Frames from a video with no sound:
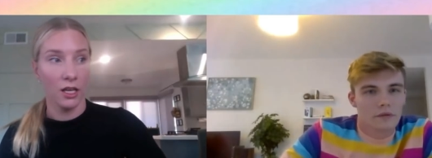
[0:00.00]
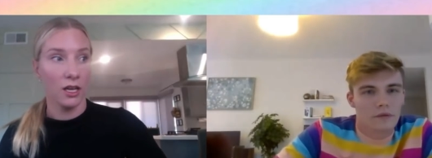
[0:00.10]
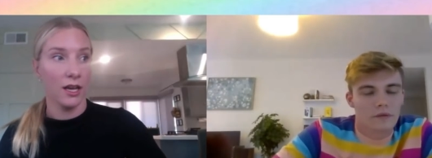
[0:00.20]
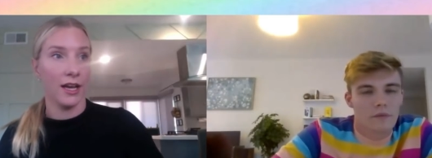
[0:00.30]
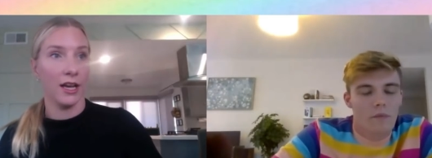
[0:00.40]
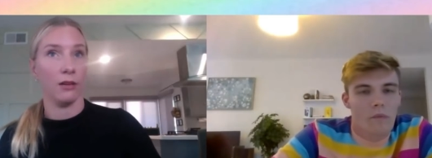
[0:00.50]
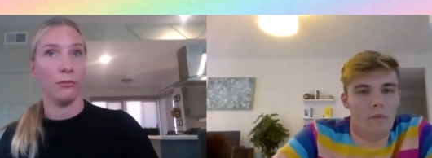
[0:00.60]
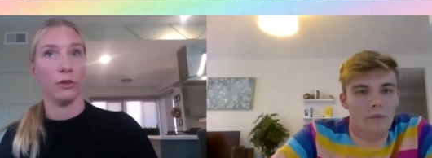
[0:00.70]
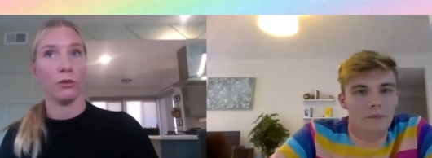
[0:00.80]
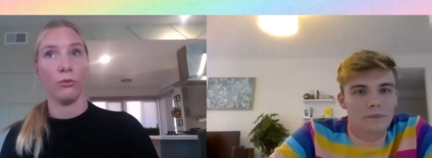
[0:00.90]

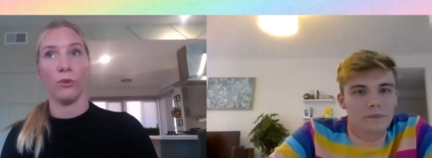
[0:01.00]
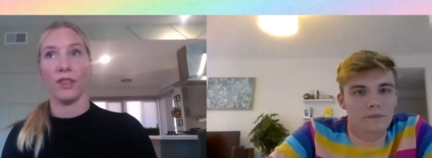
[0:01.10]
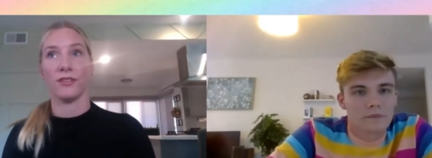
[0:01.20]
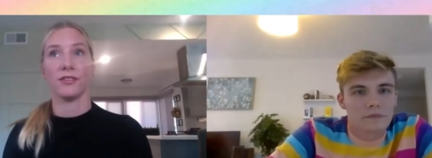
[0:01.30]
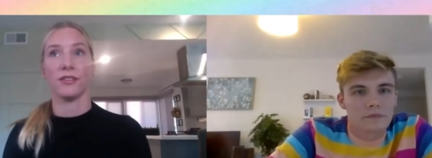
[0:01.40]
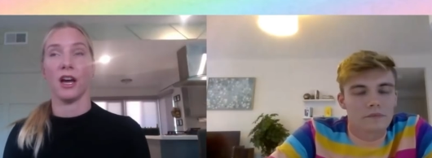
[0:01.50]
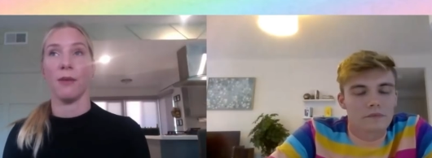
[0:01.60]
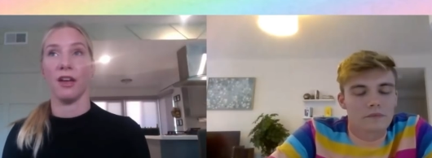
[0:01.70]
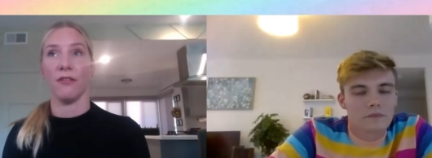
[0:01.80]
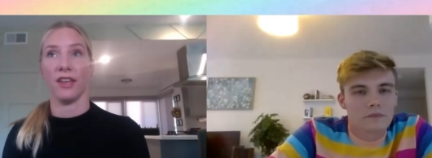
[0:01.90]
Speaker 1: um, with some
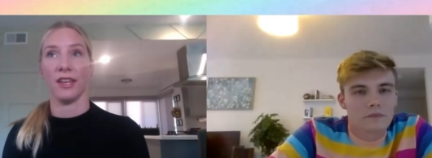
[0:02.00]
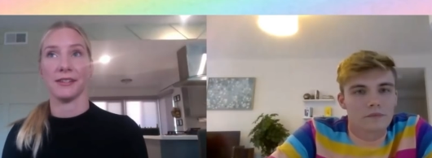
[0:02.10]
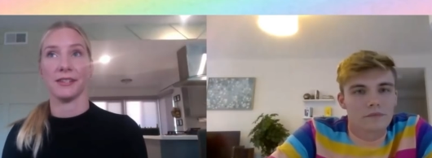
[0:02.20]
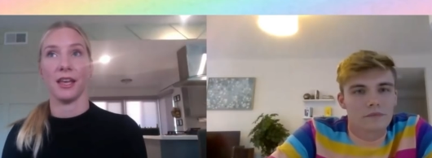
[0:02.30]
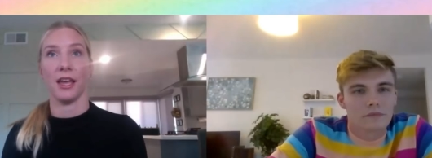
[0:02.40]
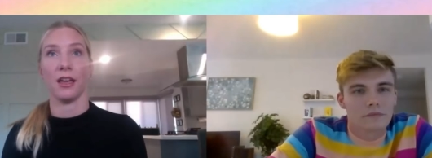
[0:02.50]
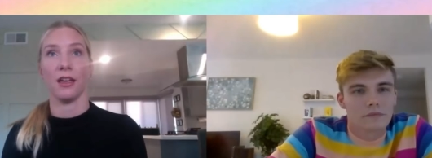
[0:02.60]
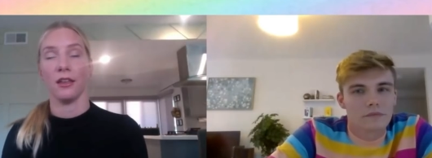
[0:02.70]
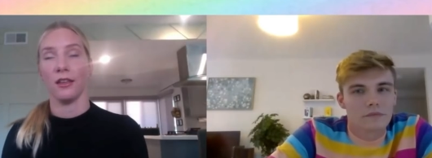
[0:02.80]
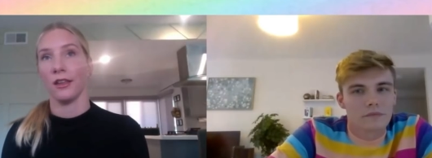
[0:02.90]
of his like
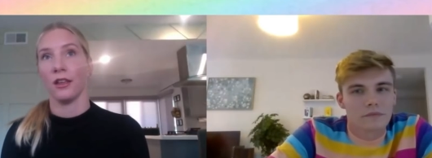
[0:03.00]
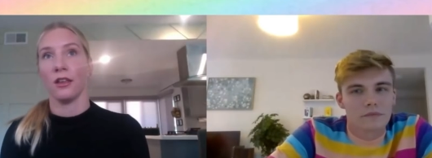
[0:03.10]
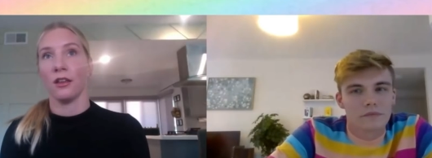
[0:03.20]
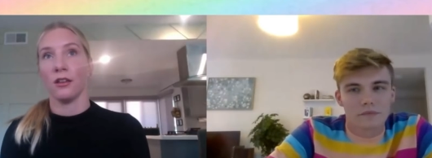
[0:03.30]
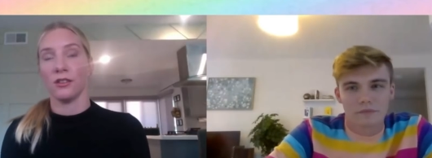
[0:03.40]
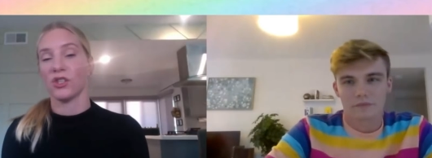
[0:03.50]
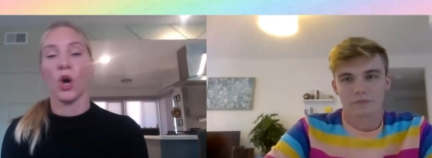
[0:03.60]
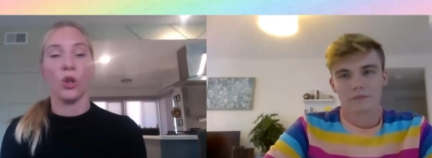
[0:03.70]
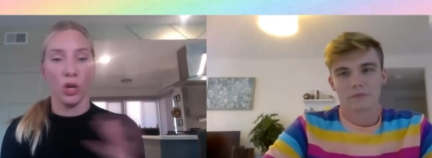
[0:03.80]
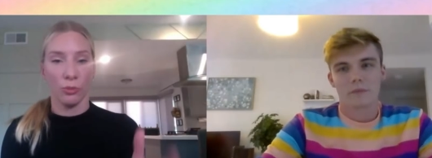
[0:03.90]

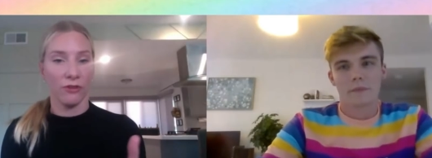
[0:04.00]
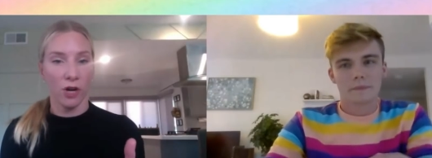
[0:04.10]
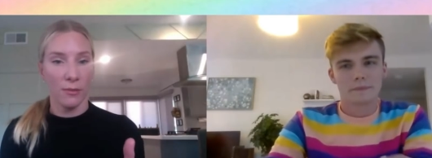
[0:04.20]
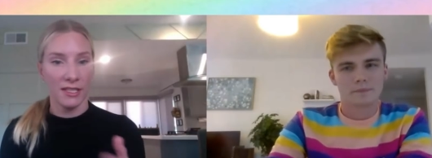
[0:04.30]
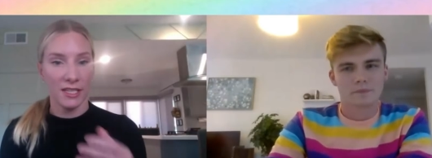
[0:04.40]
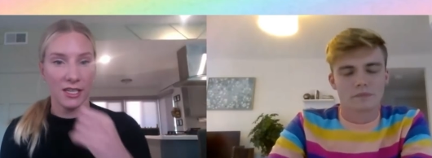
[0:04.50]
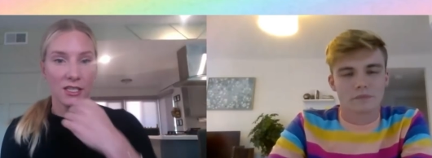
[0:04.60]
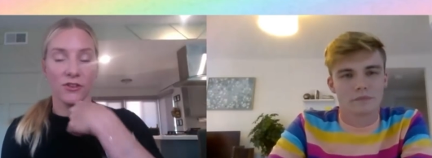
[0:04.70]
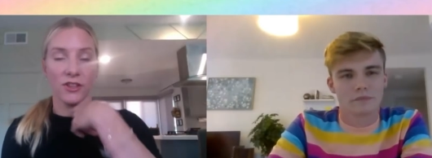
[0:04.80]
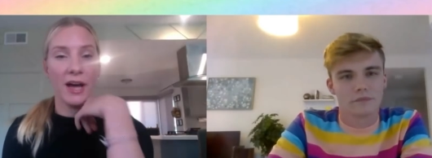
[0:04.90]
solo performances
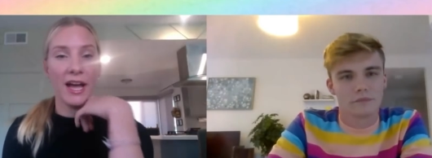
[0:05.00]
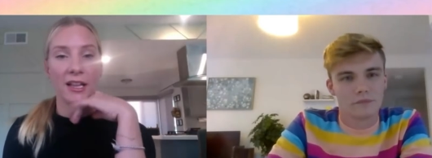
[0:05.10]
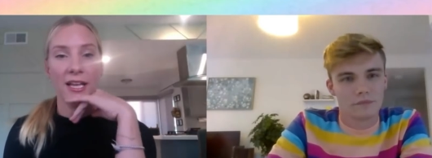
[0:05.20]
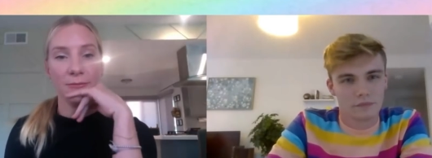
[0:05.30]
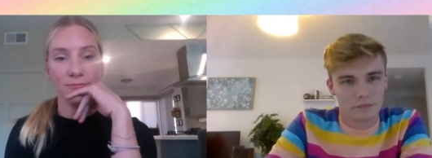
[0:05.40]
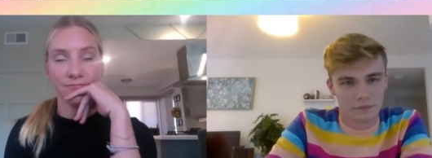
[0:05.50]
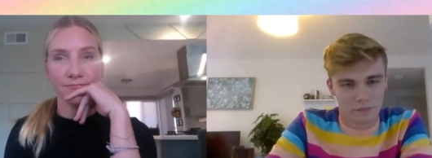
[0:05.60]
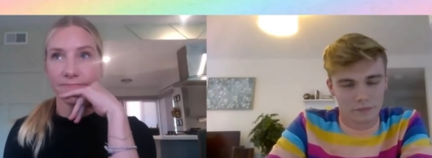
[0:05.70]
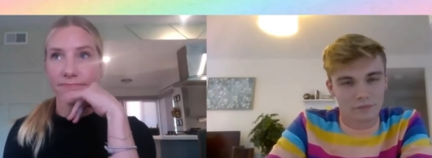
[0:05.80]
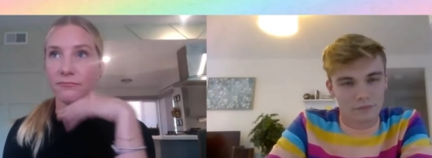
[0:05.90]
for the pilot.
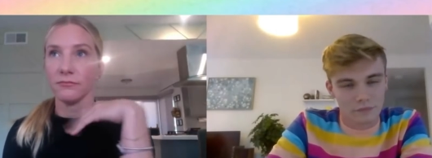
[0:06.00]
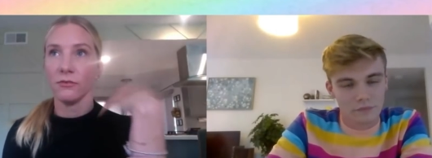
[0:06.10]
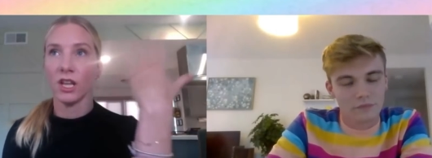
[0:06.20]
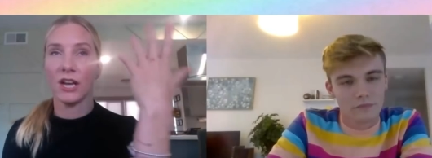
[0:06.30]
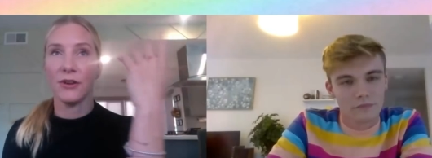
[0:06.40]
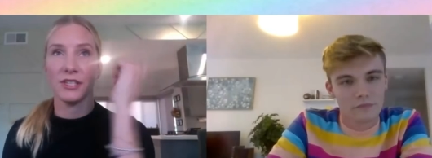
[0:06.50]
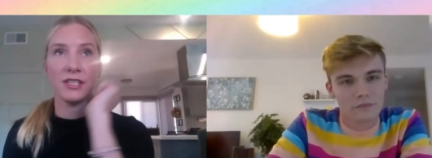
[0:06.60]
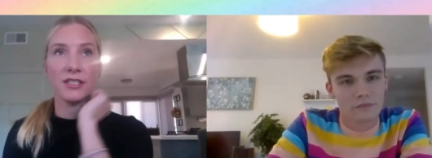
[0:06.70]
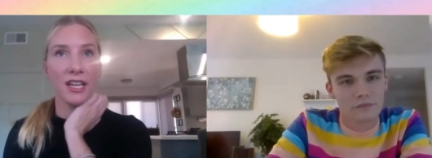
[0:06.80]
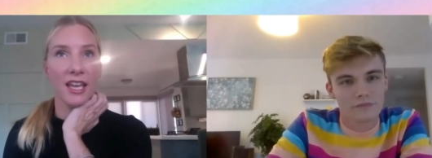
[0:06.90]
And I was
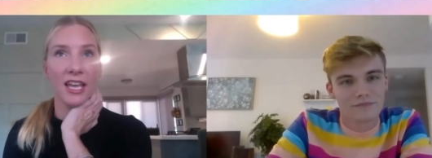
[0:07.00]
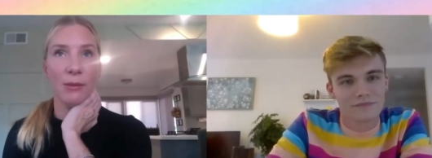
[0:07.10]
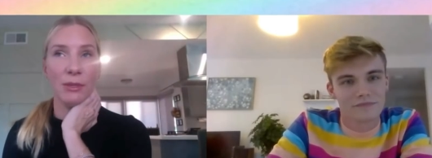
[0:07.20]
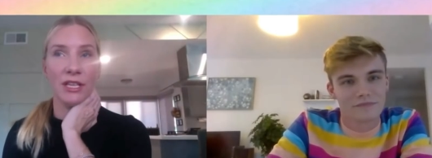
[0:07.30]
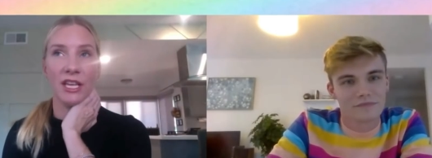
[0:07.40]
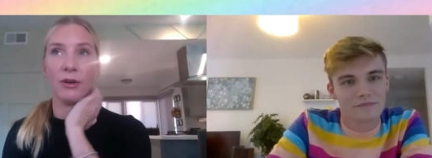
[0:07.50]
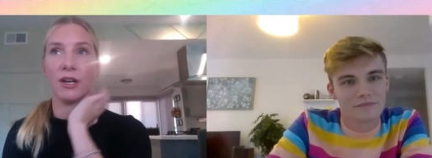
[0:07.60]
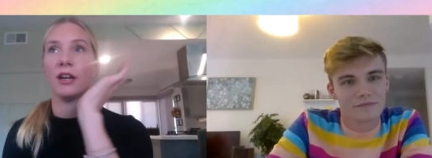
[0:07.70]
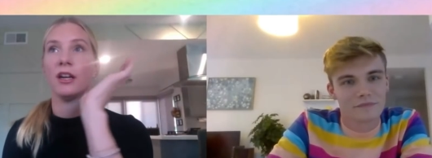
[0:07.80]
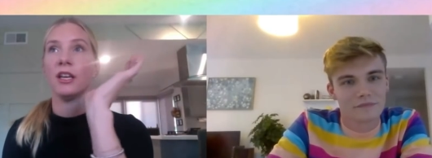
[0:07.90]
assisting him, and then they
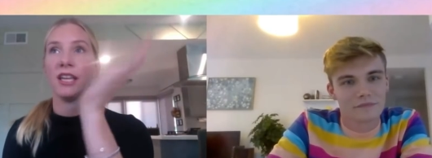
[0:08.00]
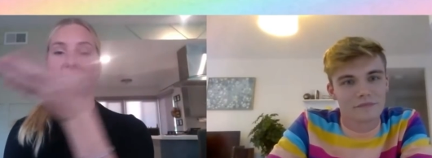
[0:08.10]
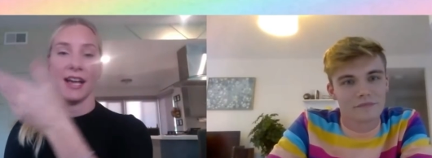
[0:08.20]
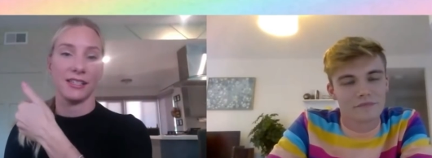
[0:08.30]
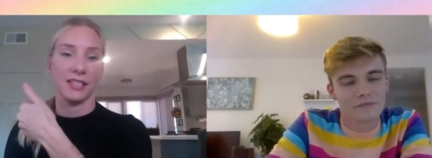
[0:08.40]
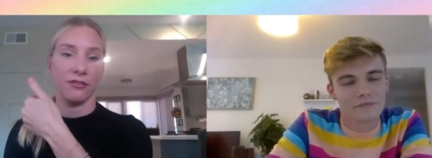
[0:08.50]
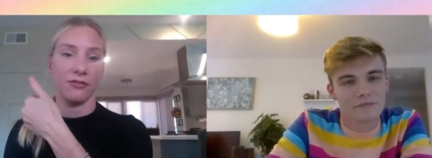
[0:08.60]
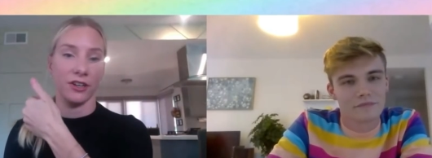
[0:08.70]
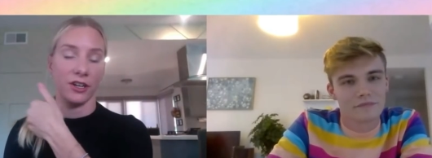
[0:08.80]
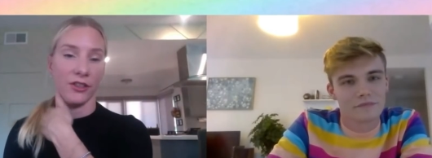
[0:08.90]
were casting
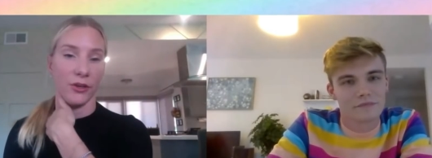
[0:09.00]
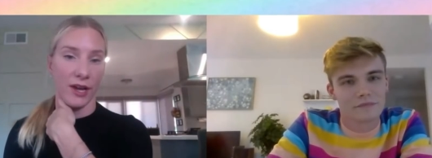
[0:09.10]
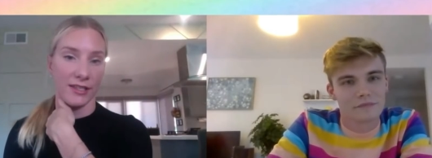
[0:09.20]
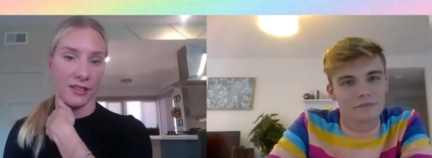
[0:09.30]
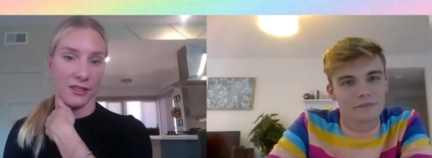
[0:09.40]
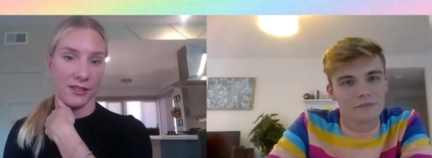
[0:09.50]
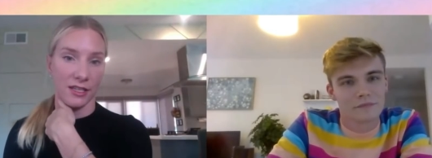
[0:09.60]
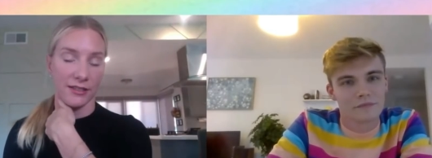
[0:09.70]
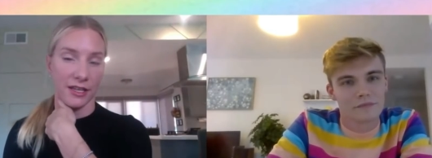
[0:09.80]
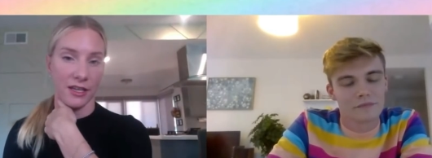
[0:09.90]
for the rest of the
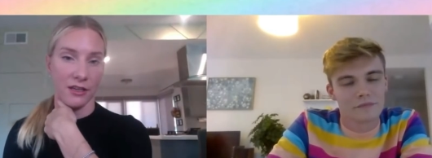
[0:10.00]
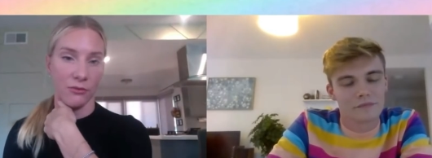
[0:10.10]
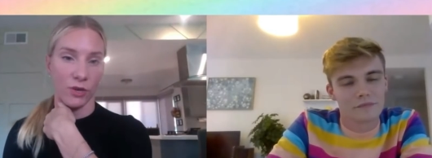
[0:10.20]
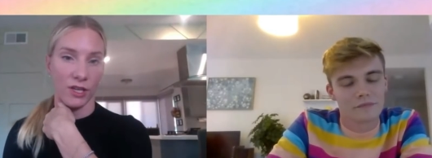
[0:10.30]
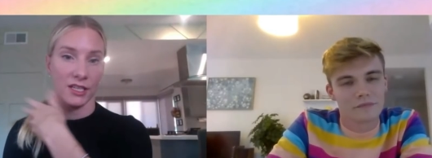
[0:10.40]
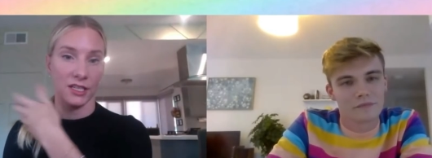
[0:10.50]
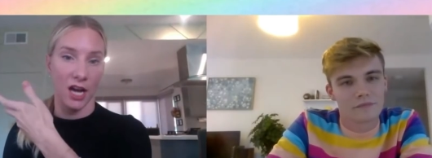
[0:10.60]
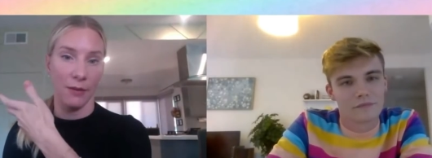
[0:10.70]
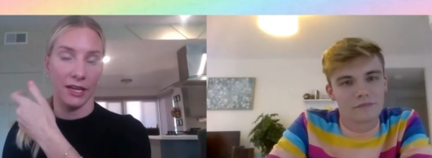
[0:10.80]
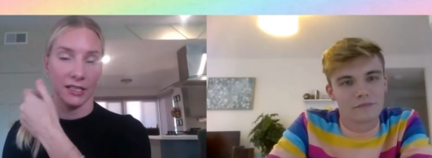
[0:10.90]
season once it
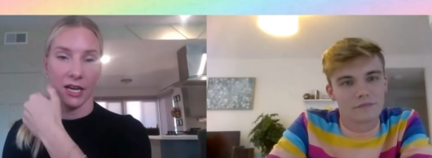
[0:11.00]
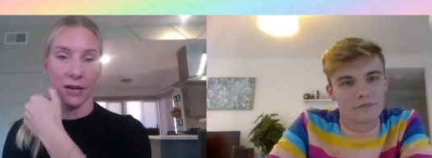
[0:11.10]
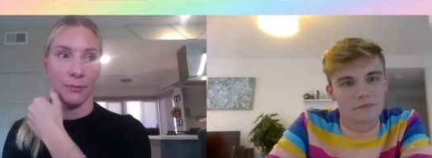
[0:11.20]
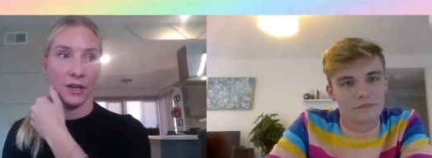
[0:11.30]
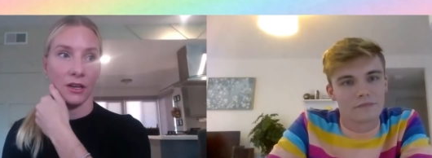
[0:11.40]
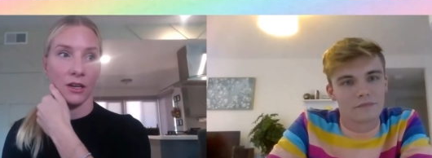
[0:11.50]
got picked up. And